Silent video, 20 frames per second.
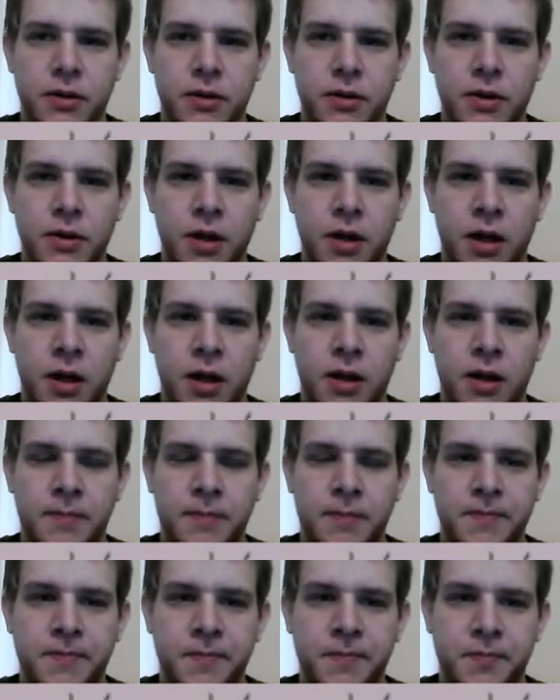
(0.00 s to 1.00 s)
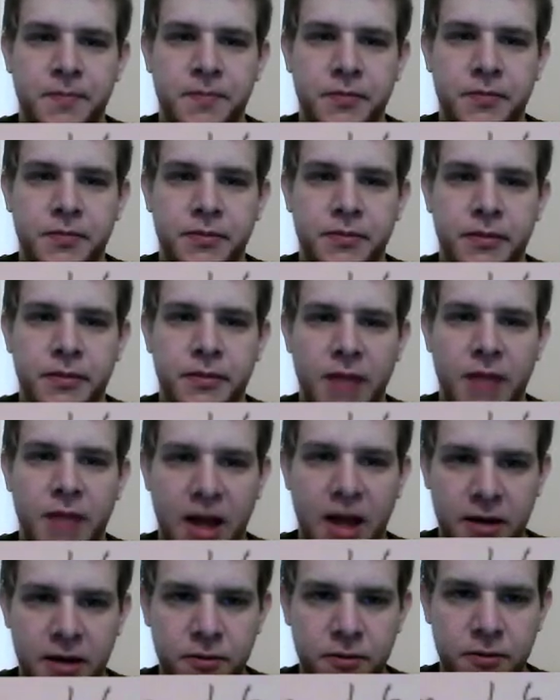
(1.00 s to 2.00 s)

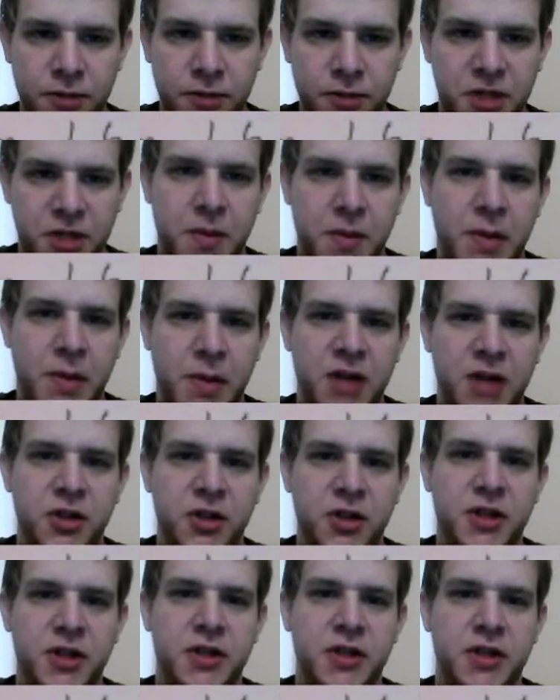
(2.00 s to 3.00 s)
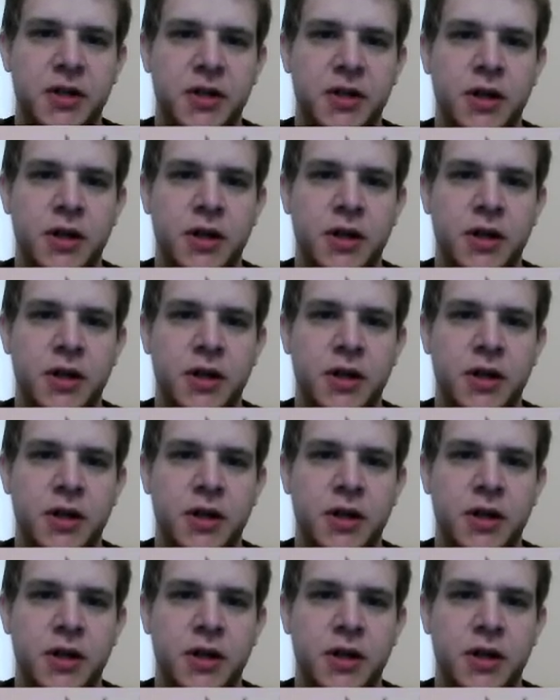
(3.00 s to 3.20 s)
n, which is my modulus,